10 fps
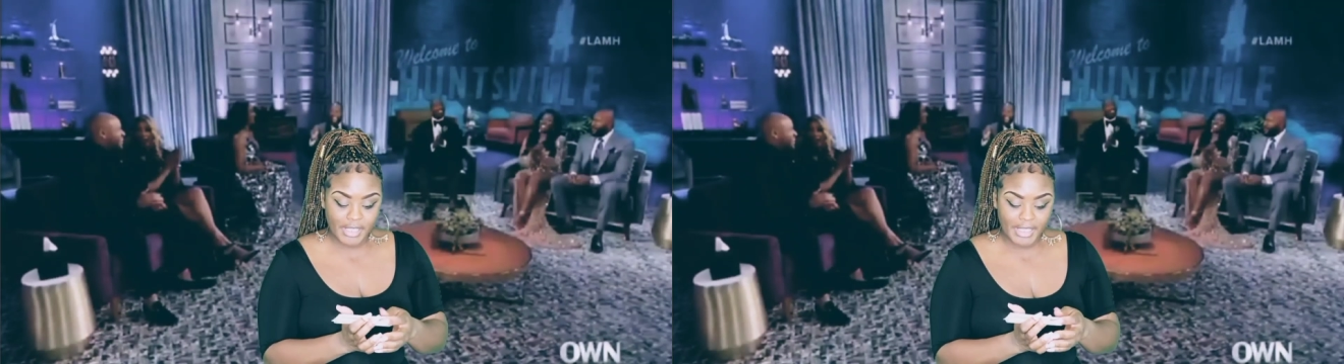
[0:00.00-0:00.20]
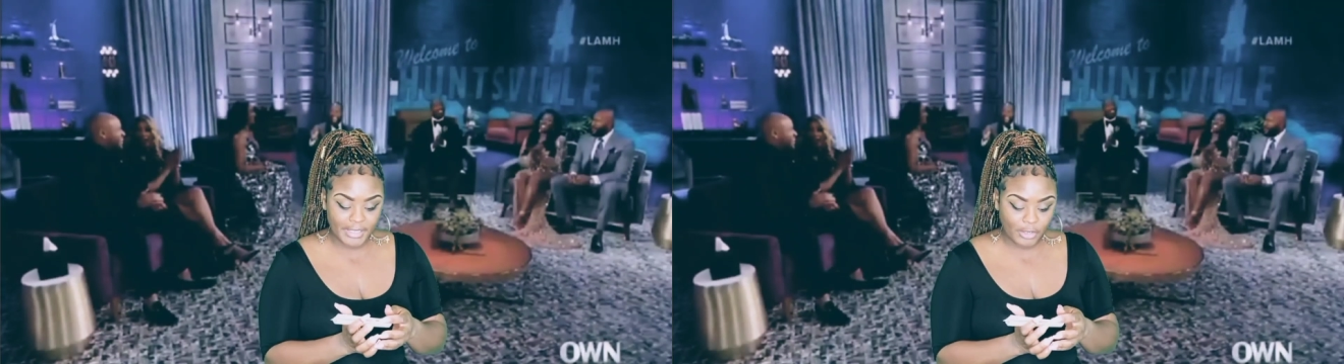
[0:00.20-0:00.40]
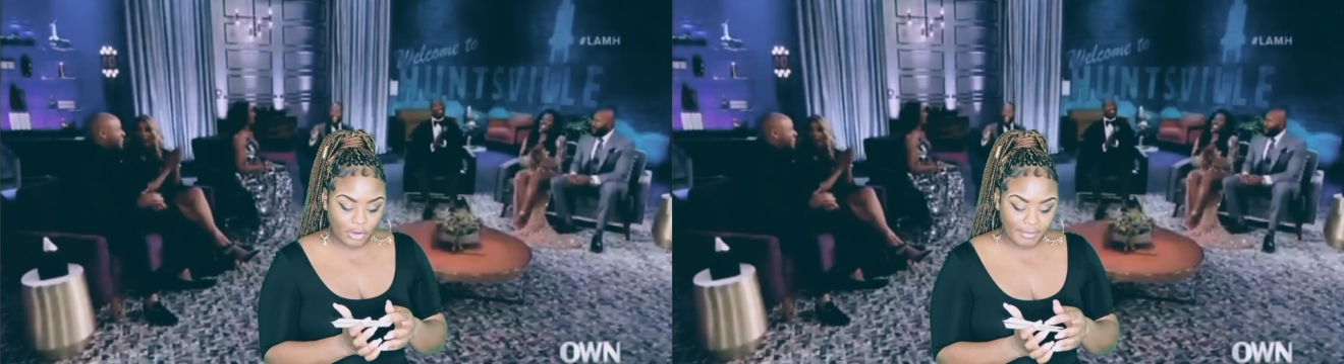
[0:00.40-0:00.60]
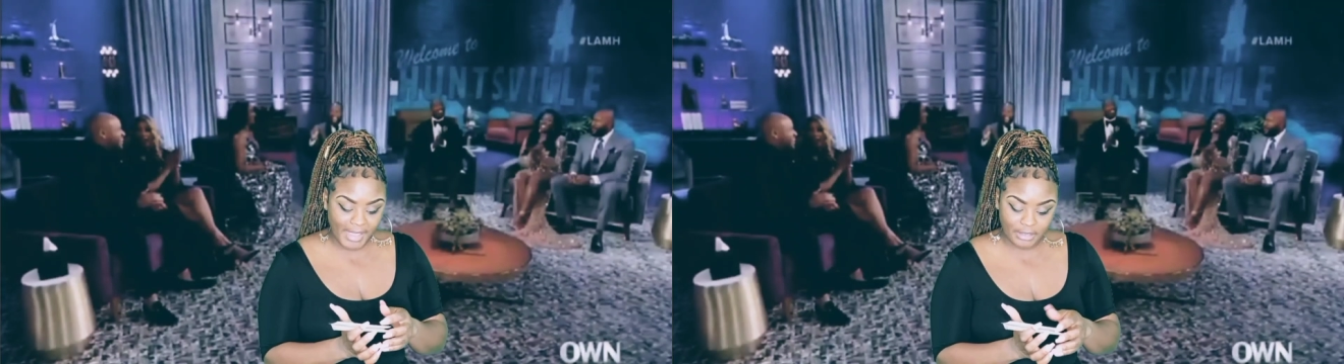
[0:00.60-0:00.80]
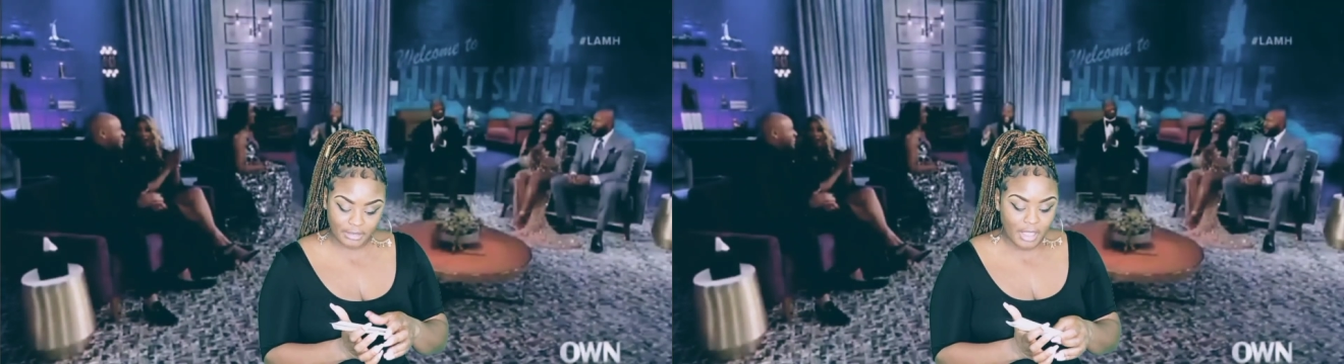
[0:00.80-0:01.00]
It don't
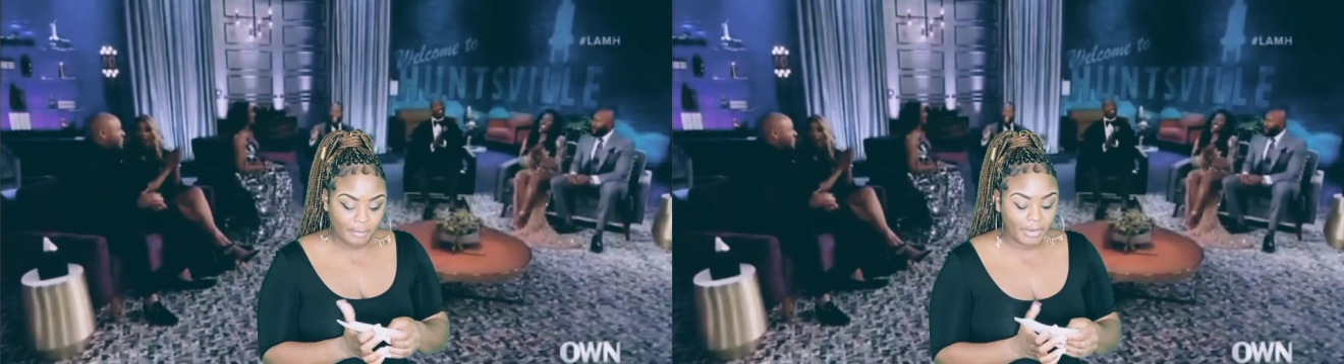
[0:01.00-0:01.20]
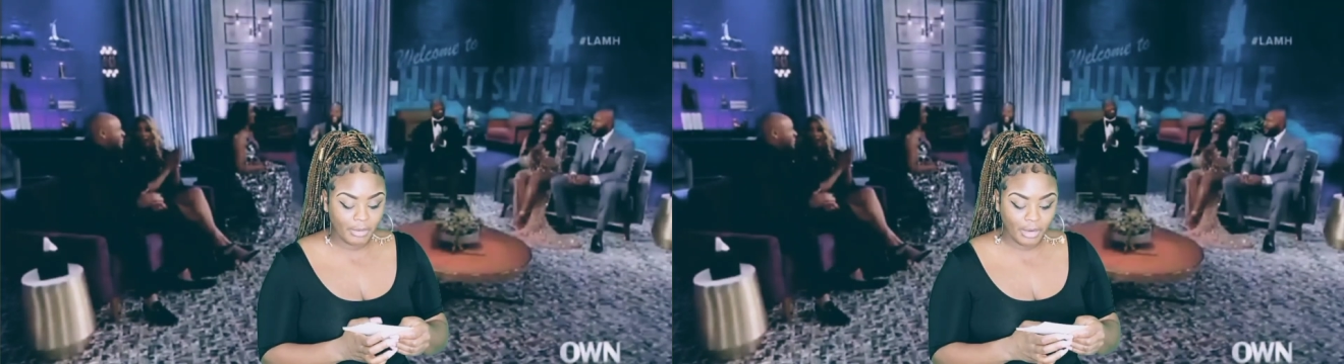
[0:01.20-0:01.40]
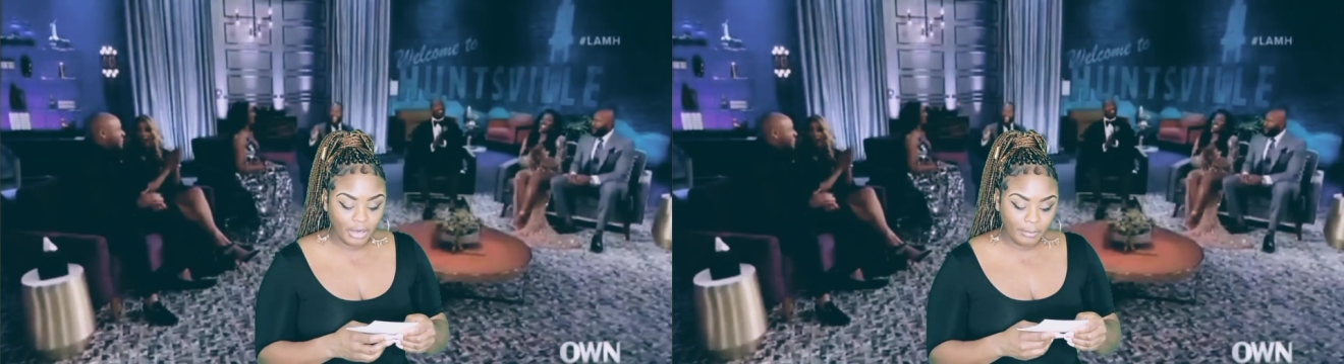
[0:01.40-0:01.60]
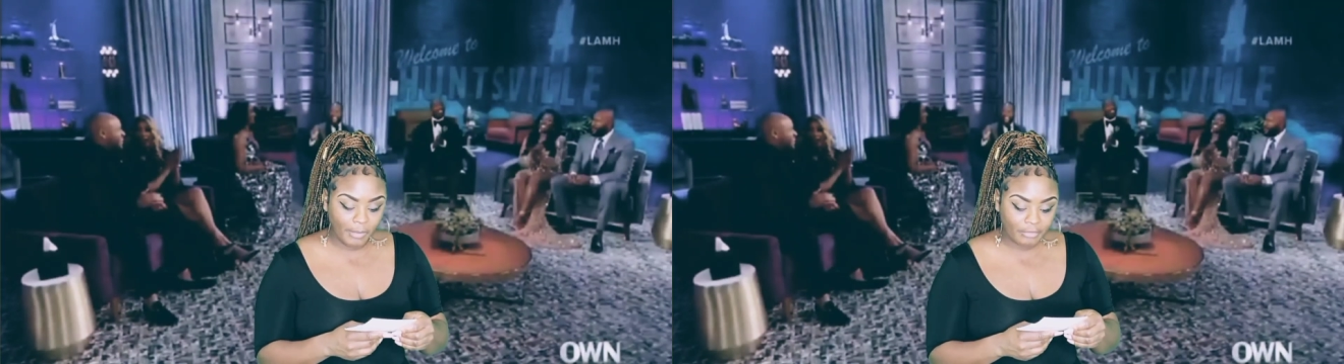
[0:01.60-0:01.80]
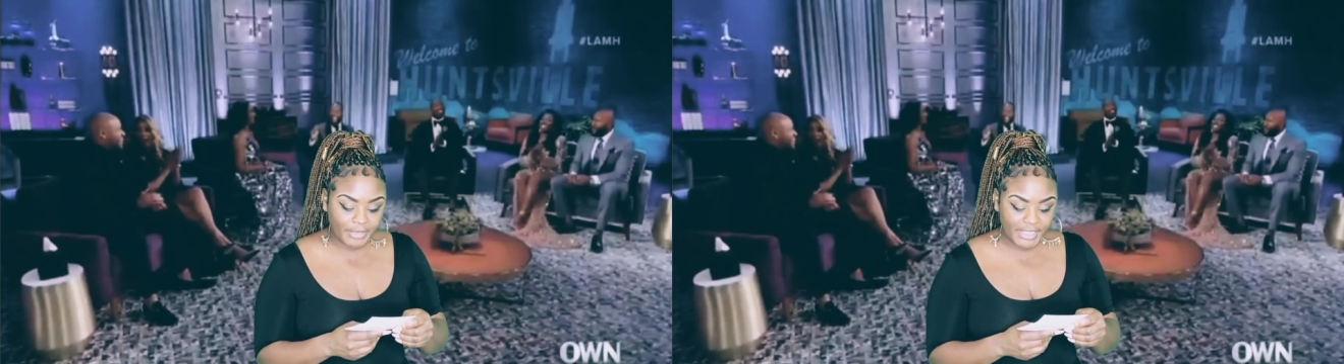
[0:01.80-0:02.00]
matter. But uh,
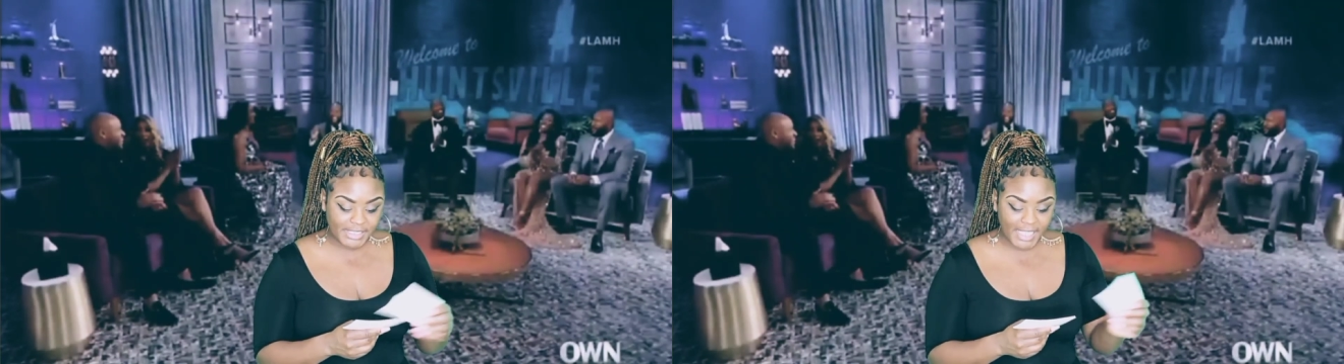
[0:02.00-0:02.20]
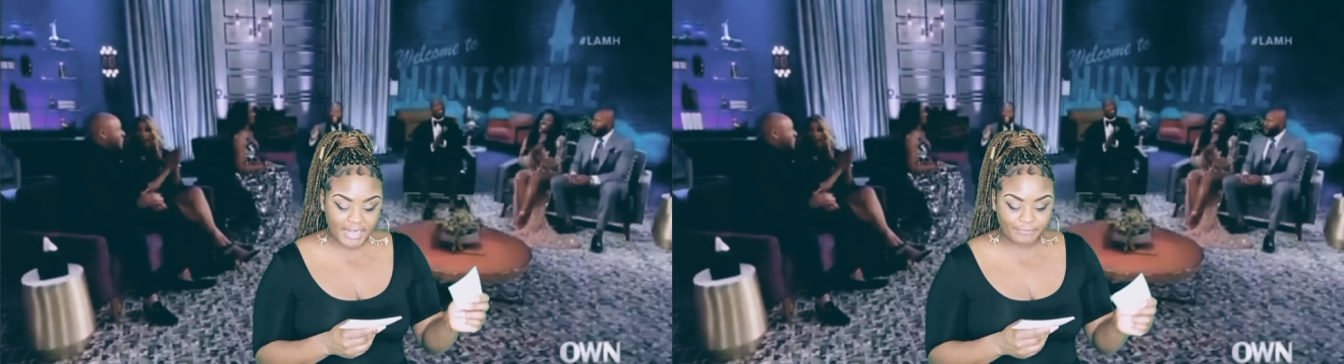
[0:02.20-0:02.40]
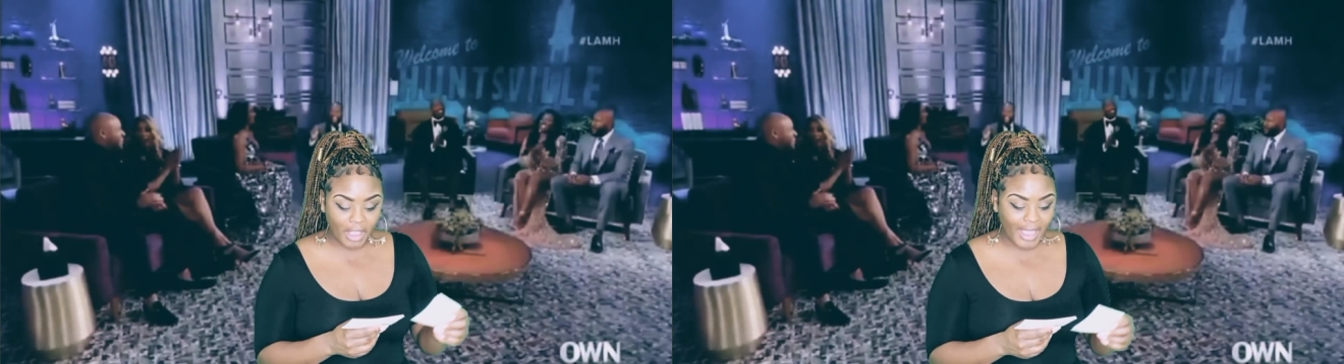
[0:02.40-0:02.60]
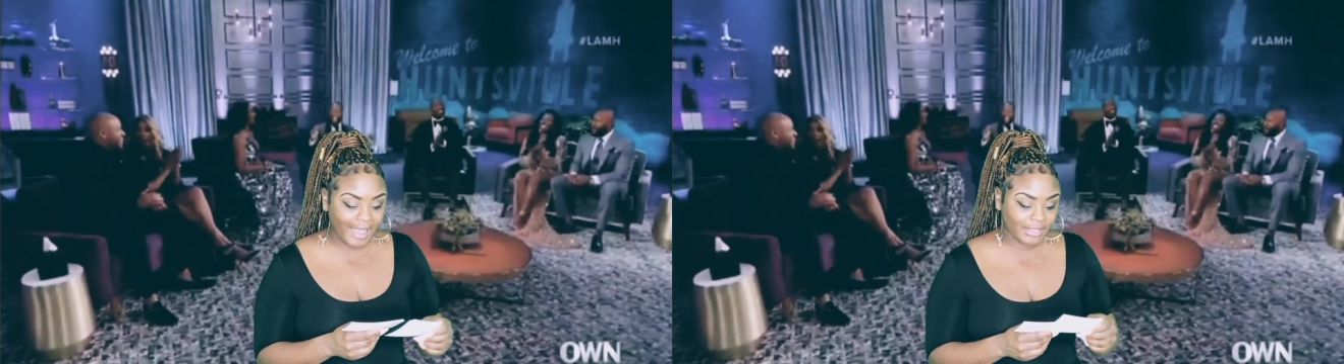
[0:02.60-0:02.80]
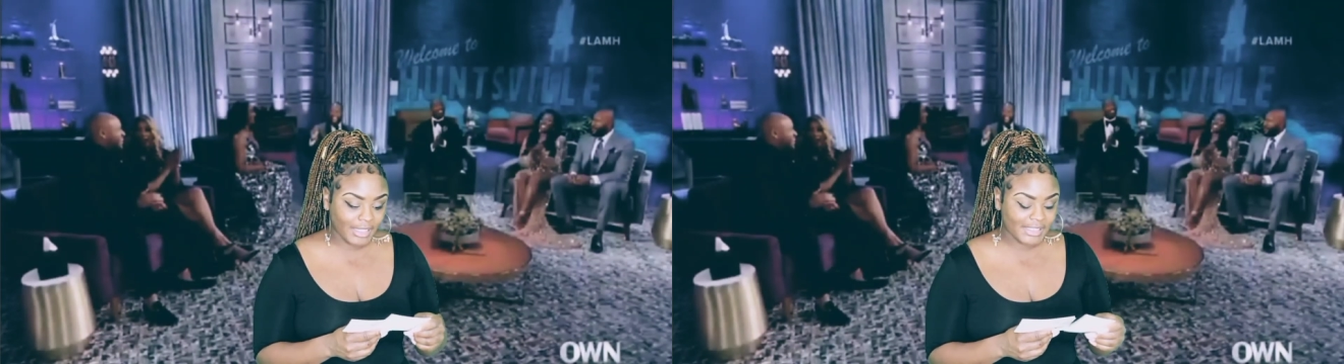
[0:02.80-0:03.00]
Maurice said if y'all
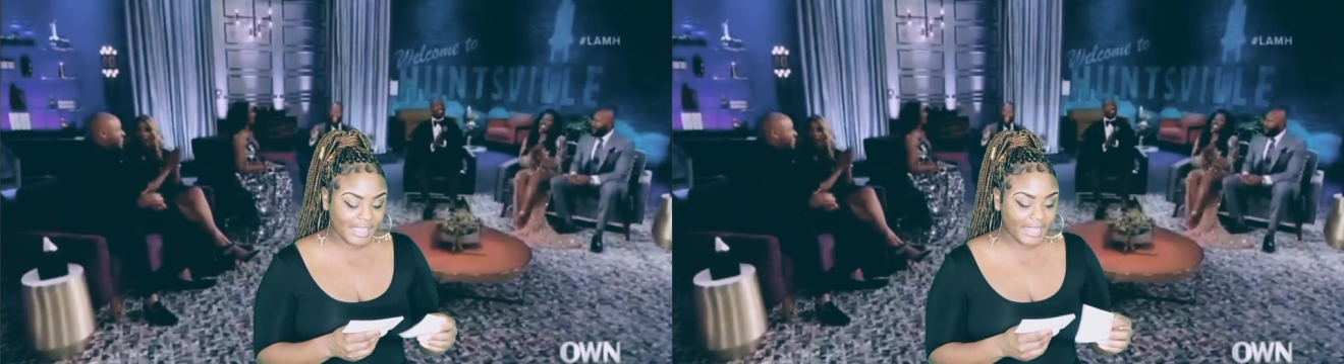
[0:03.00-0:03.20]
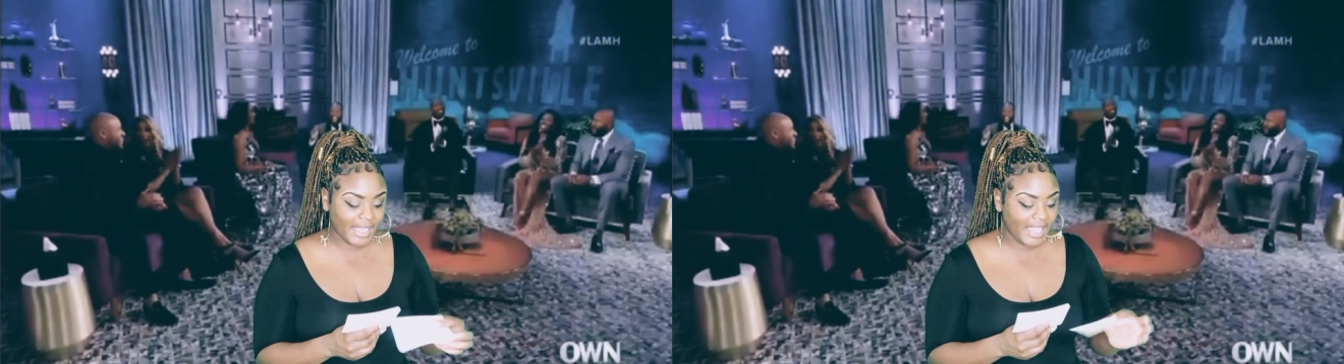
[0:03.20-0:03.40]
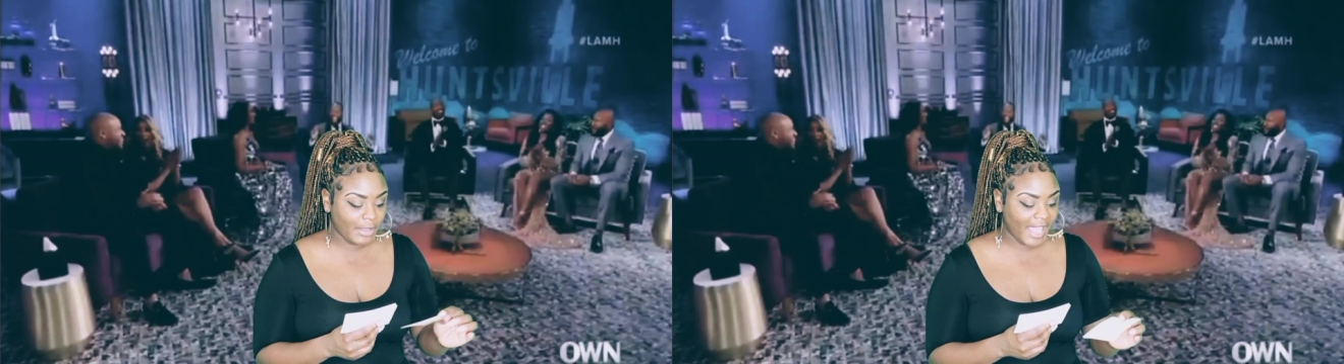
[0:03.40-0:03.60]
out there saying that he